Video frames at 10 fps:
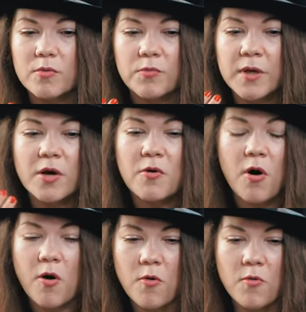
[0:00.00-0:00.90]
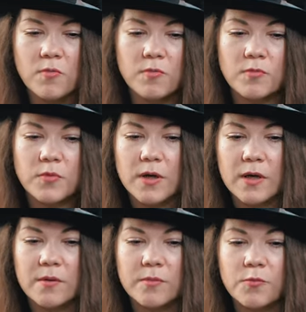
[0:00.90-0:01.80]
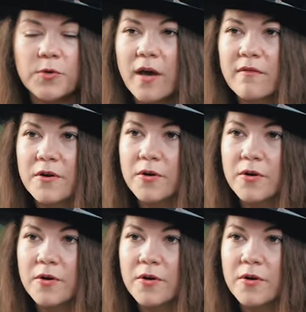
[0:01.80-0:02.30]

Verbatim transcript: we go home, um, we have